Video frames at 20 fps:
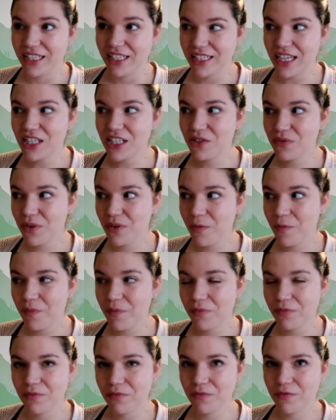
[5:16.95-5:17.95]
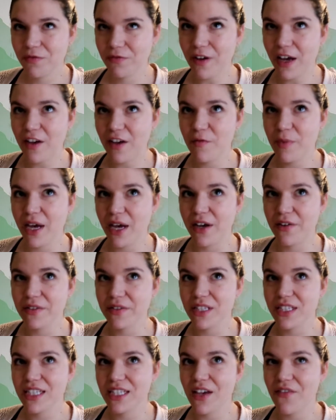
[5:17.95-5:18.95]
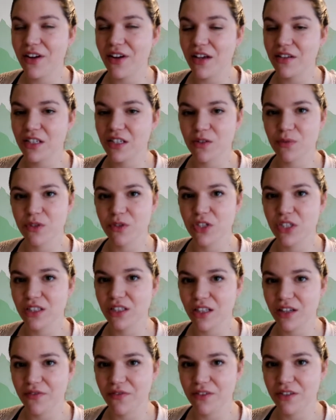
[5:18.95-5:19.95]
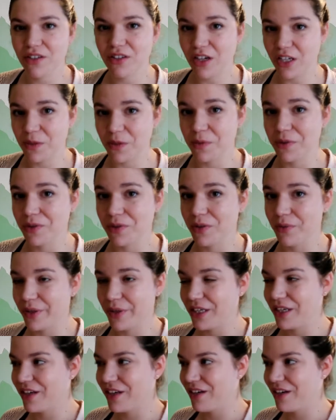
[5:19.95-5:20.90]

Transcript: That's from five pounds and seven ounces when she left the hospital a week